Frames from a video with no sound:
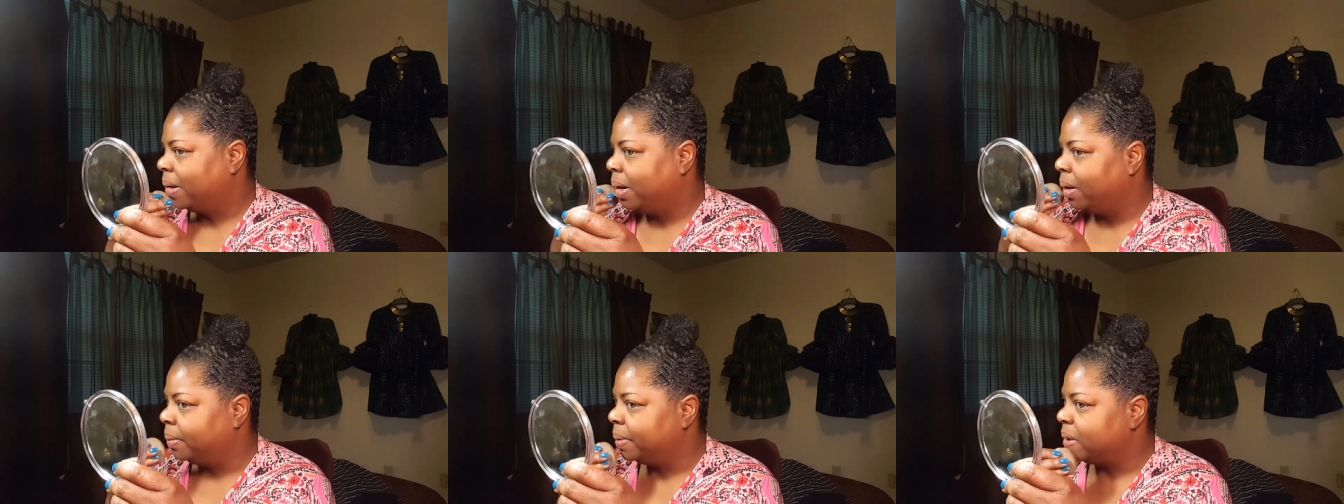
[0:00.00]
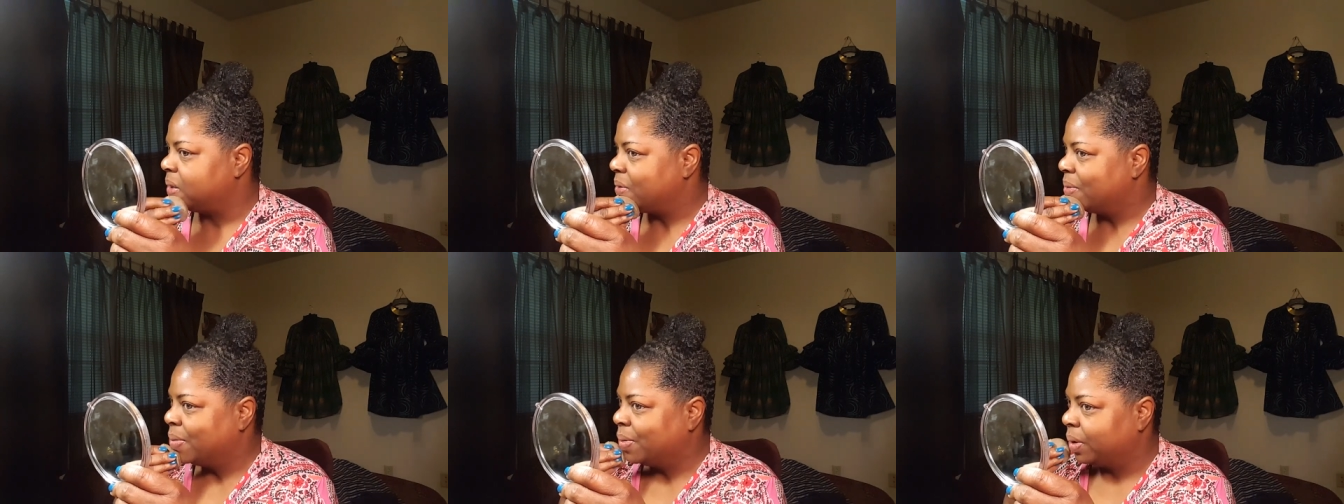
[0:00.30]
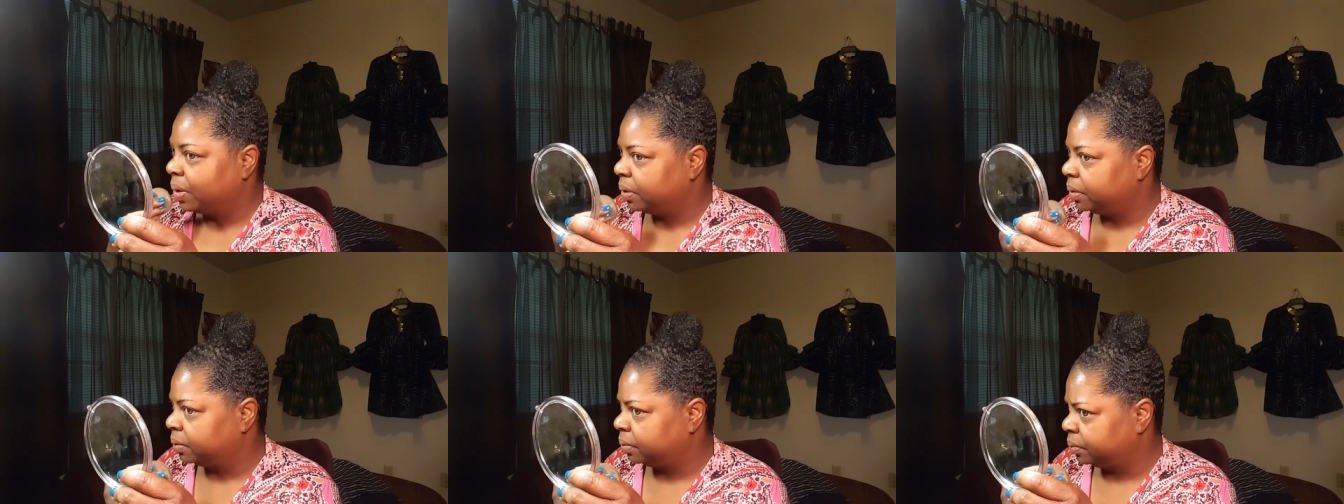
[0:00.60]
gonna be
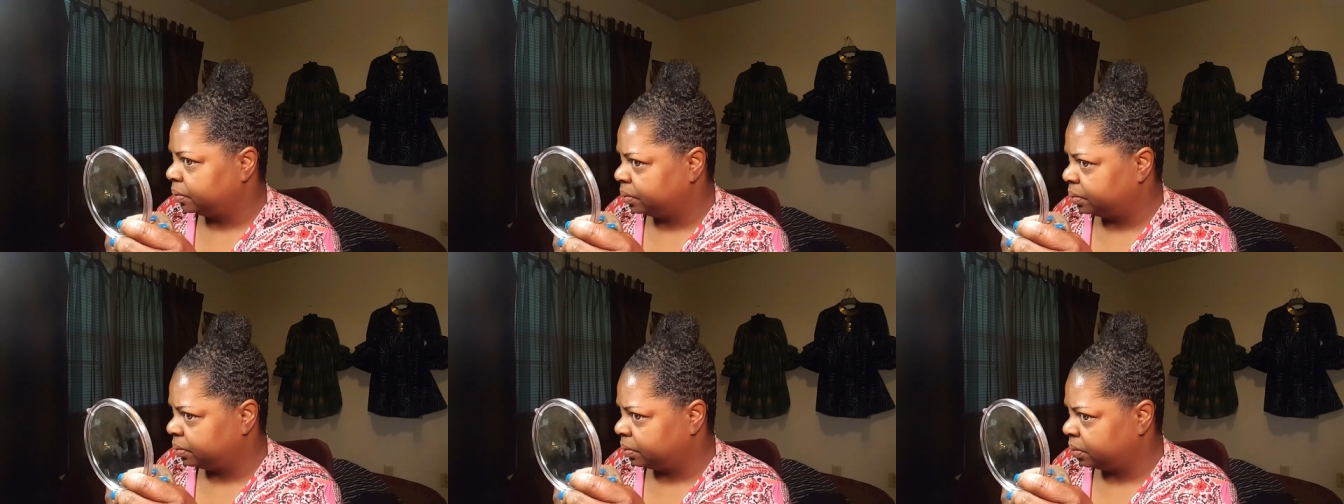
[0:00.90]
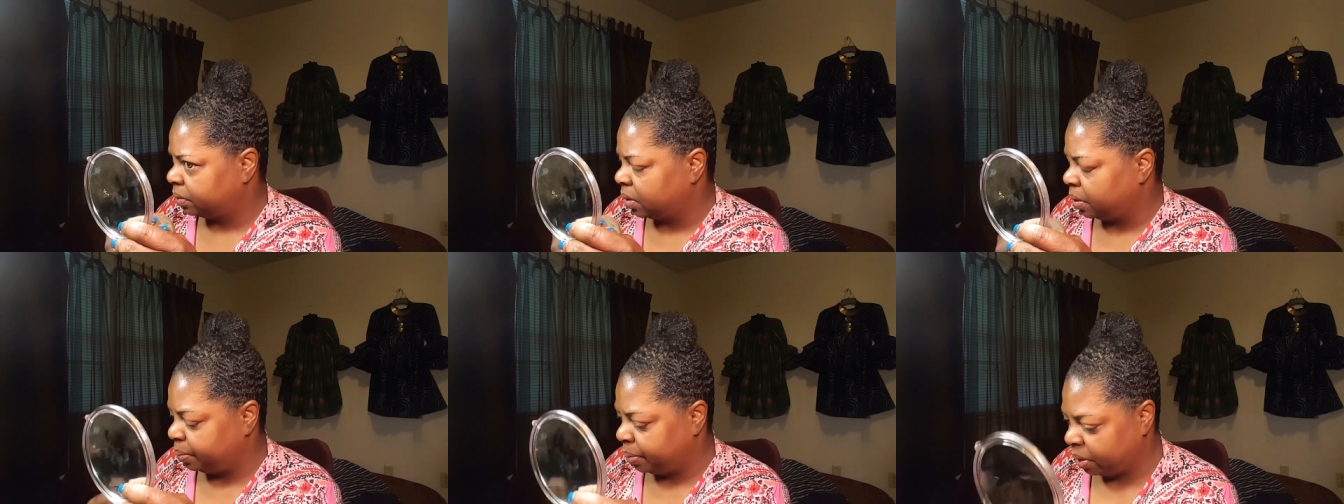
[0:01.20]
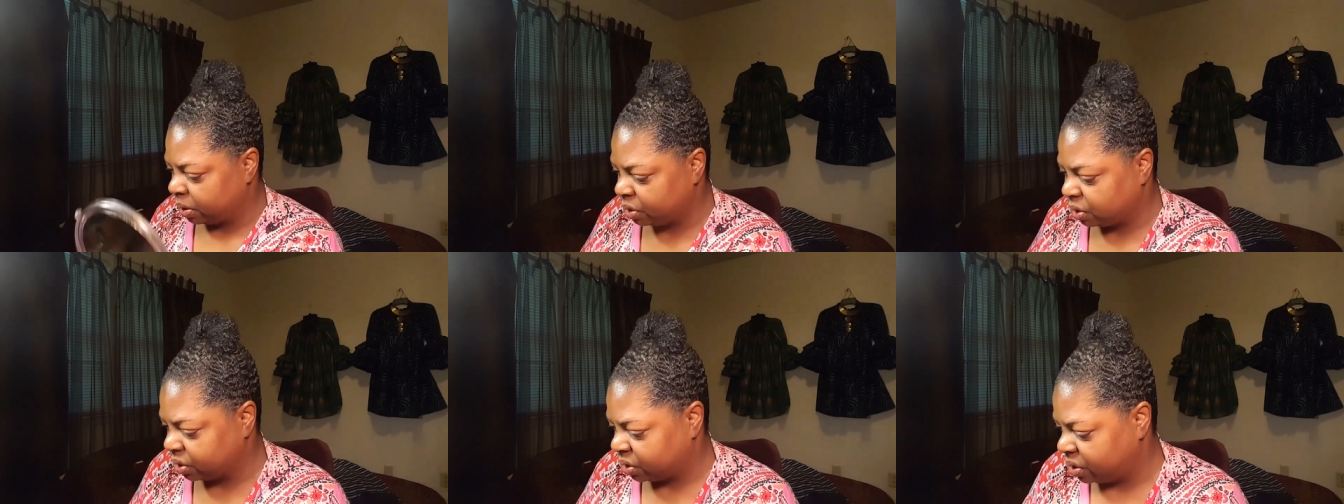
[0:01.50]
doing a
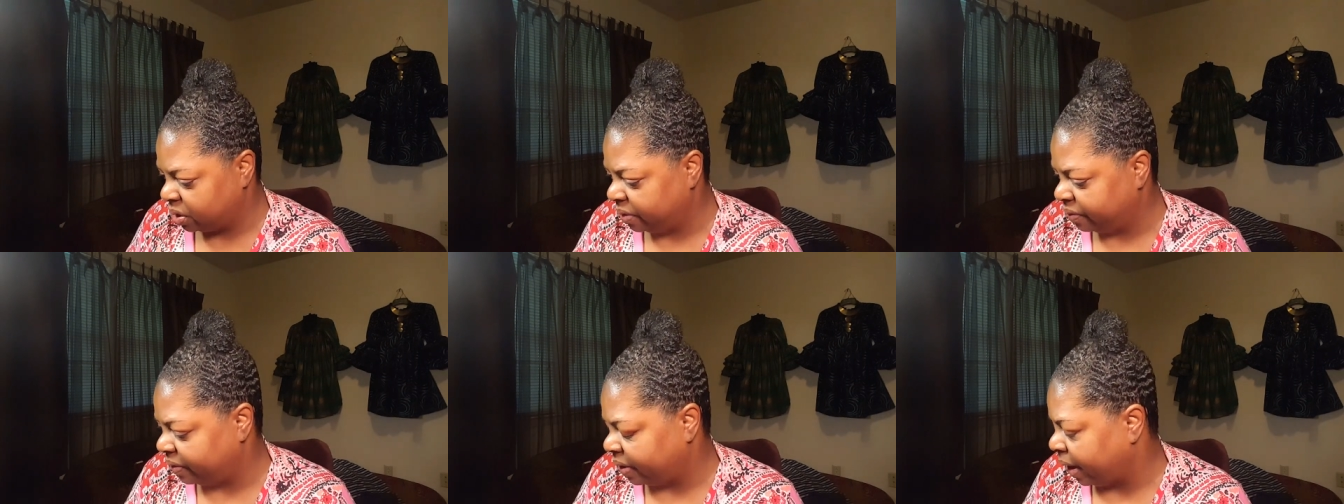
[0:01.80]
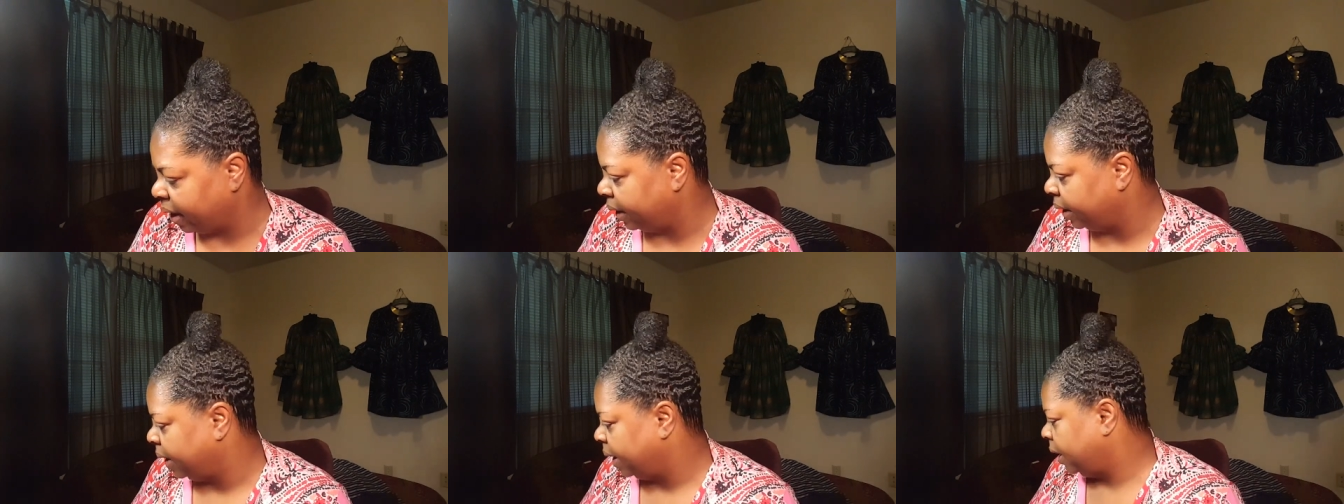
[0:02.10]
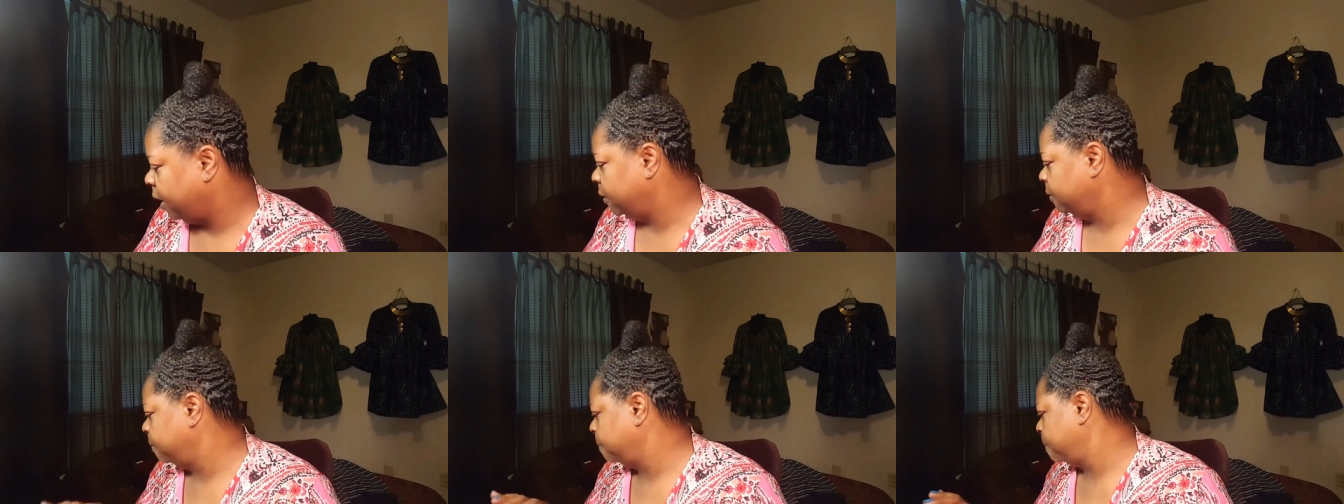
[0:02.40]
bunch of stuff like
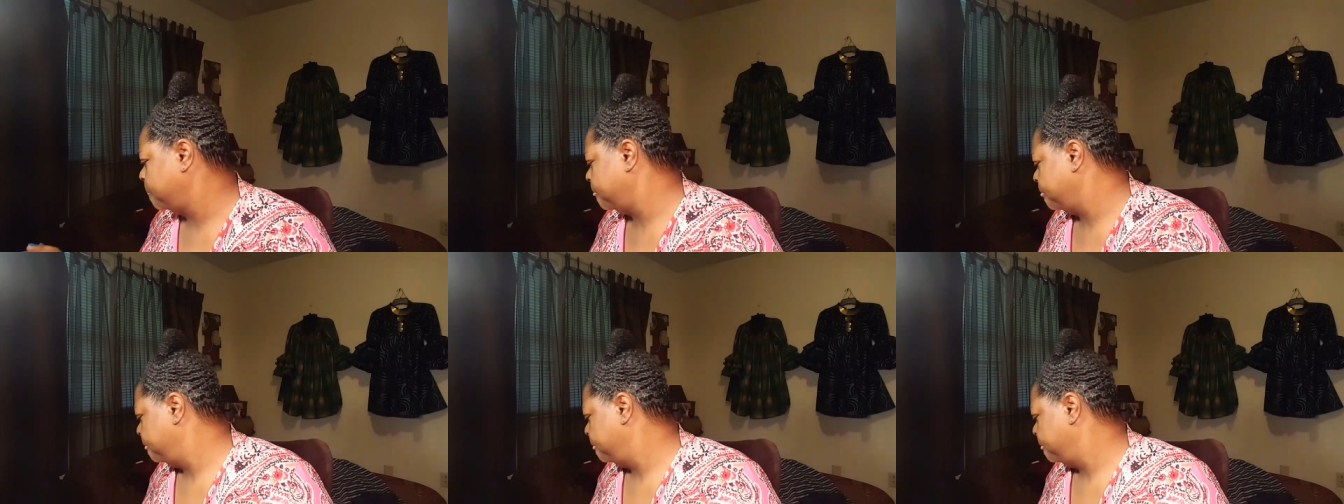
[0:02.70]
that.